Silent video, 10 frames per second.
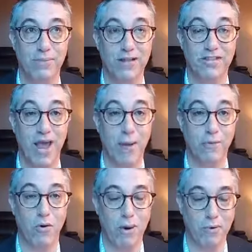That's
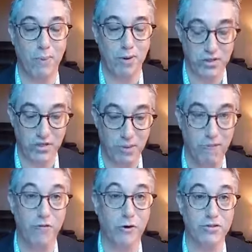mkramer at
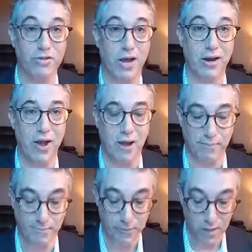pitchtomefirst.com.